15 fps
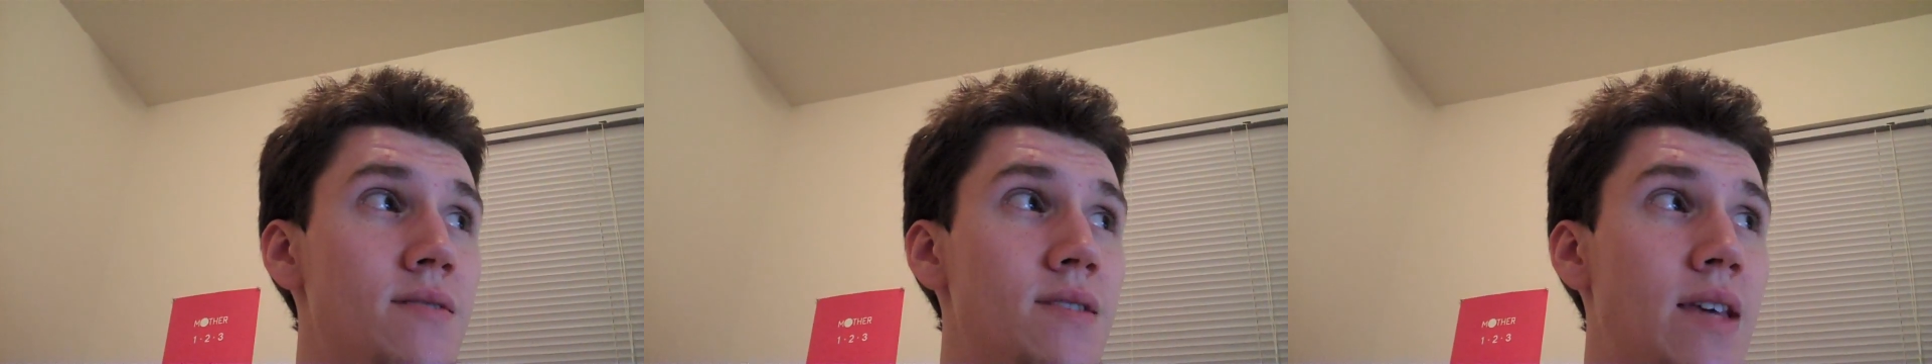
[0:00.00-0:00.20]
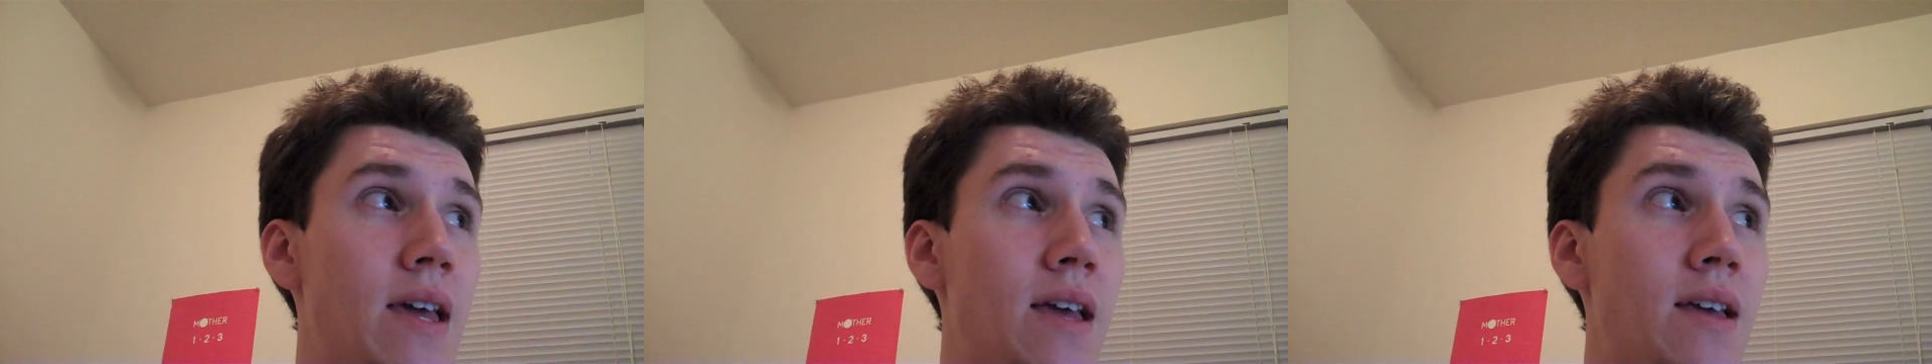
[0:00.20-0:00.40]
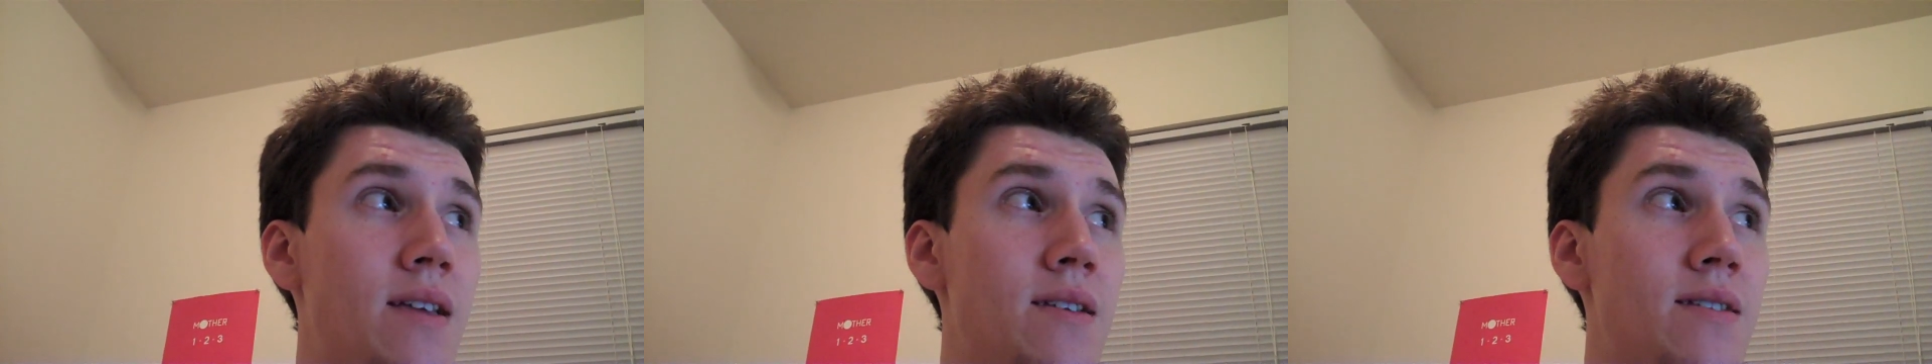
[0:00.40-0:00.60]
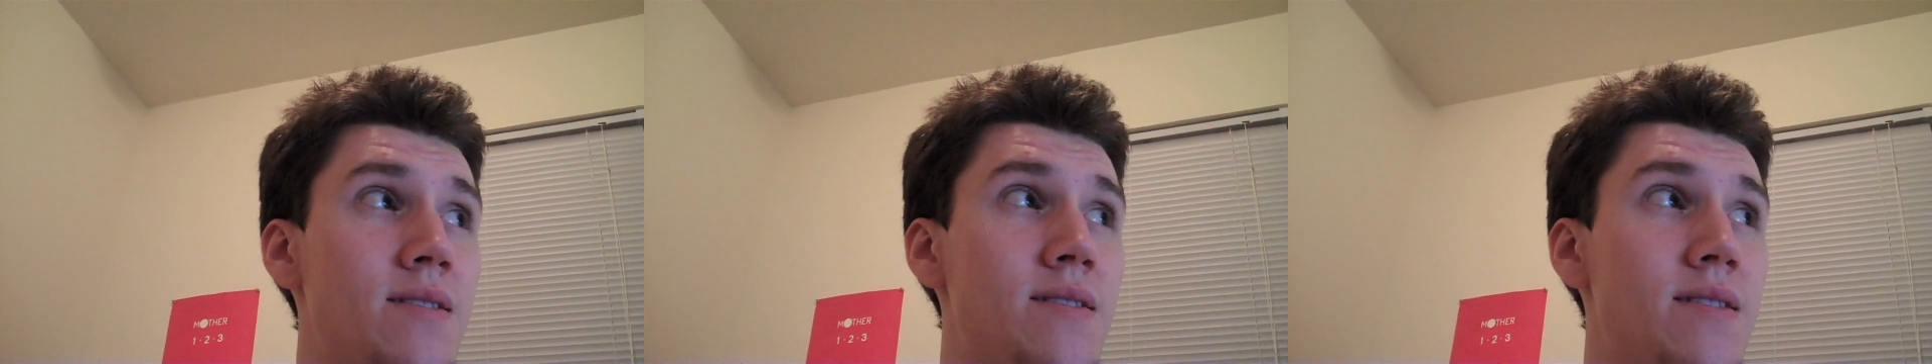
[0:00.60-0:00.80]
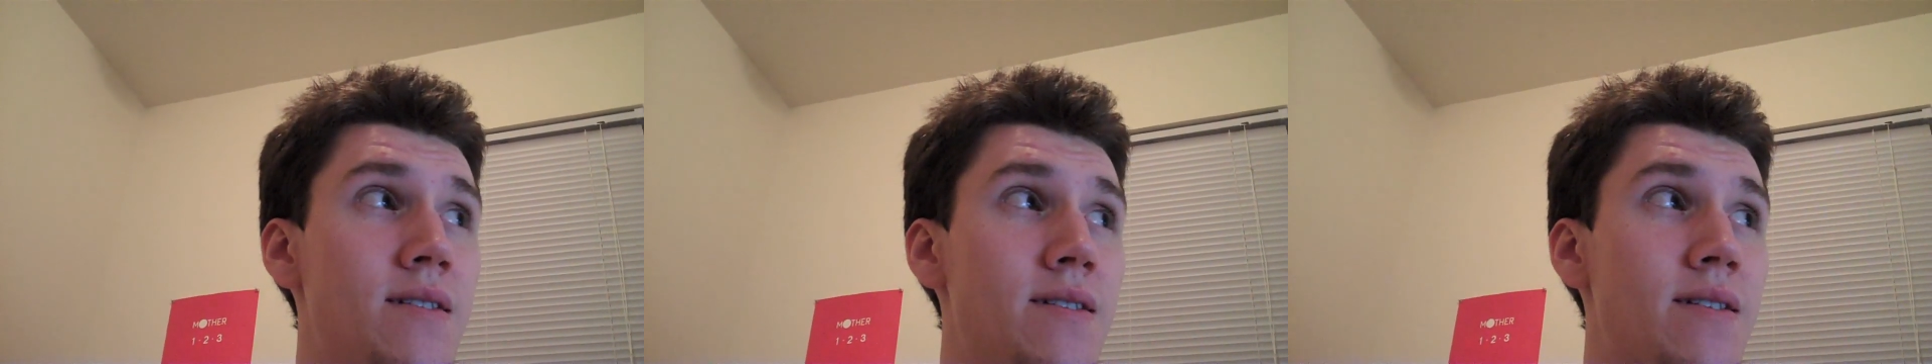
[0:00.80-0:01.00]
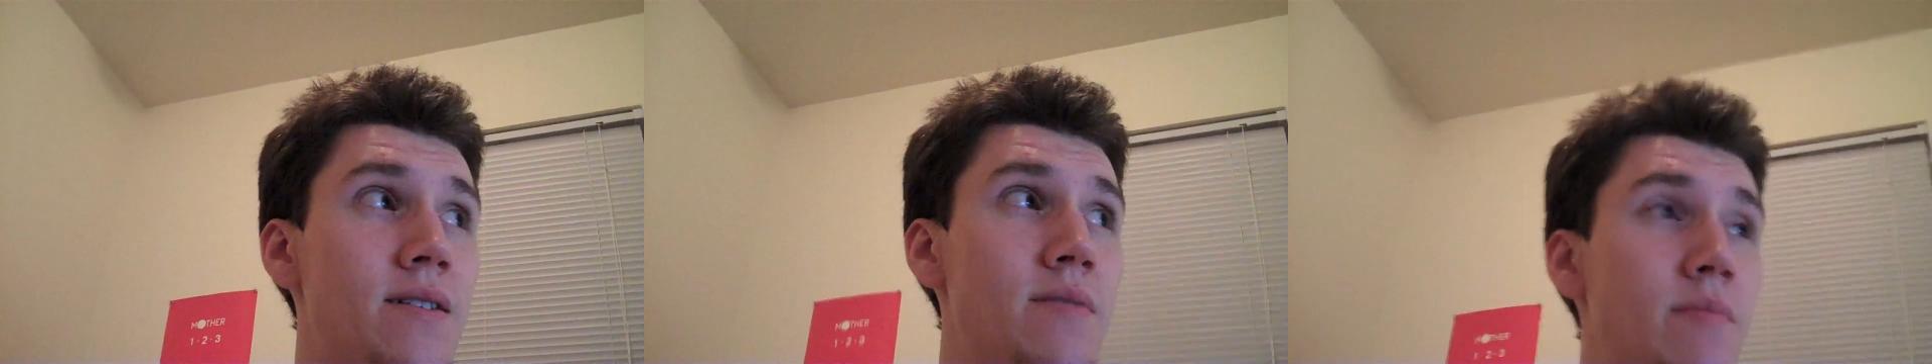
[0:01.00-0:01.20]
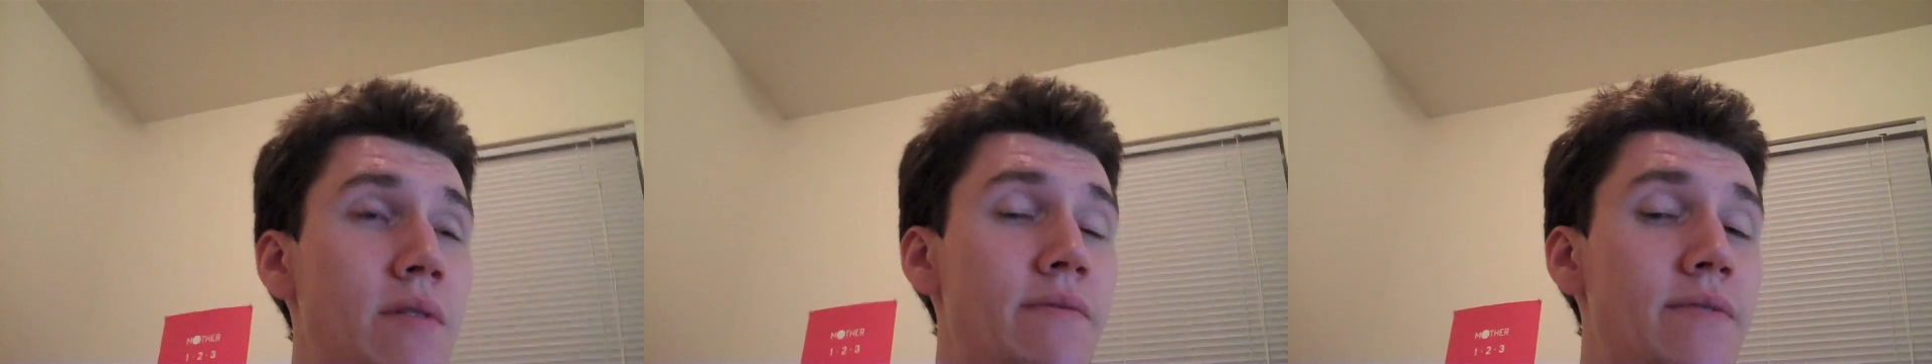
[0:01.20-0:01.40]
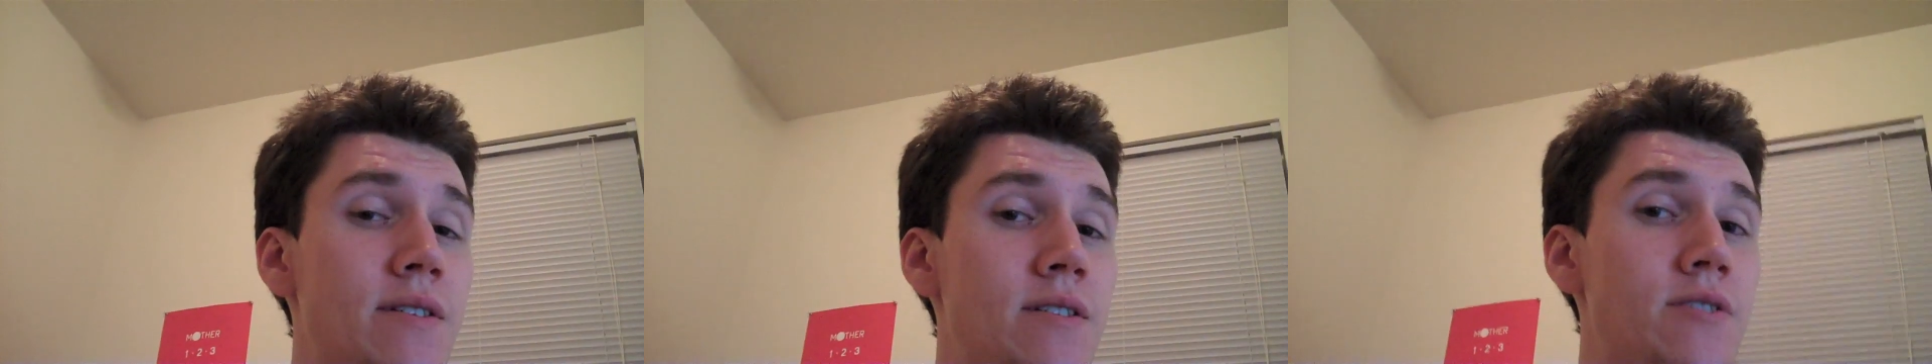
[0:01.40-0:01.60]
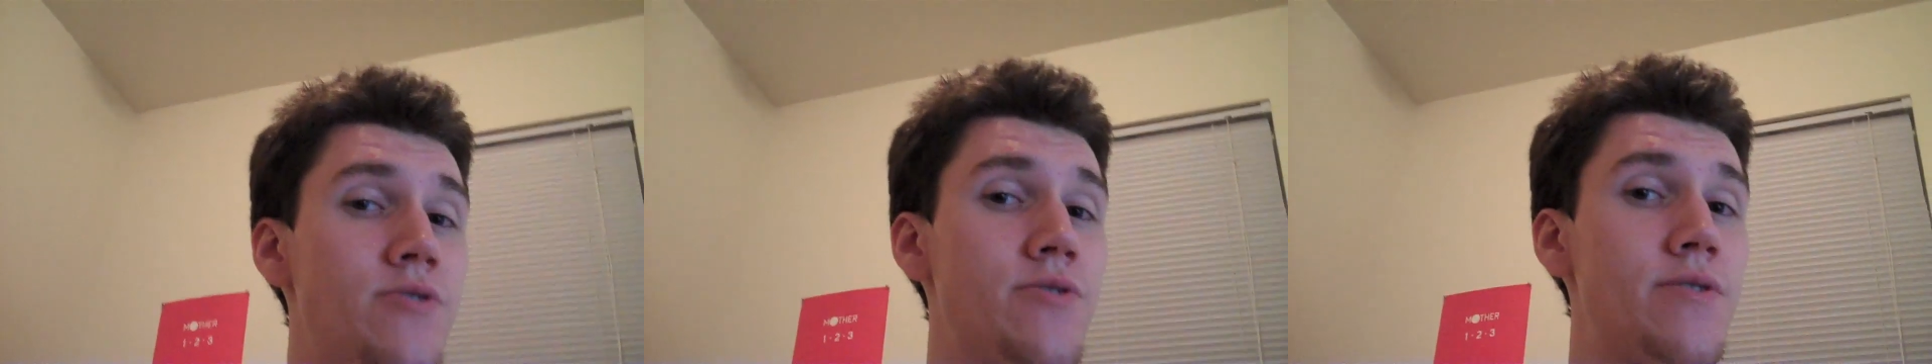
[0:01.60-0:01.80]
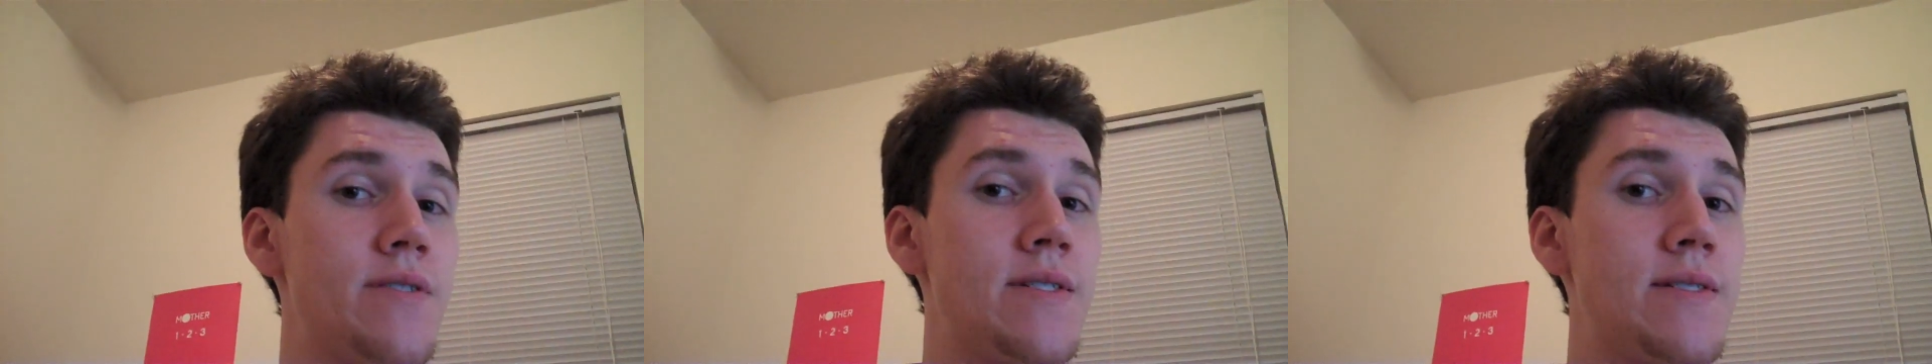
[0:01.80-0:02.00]
then it's not going to be
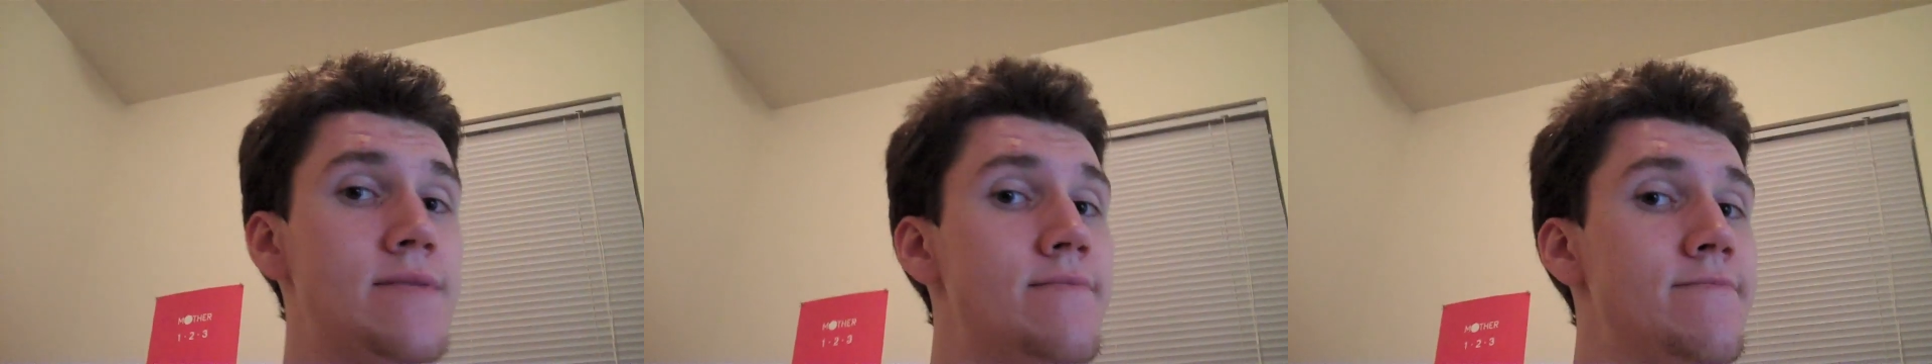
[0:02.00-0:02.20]
finished.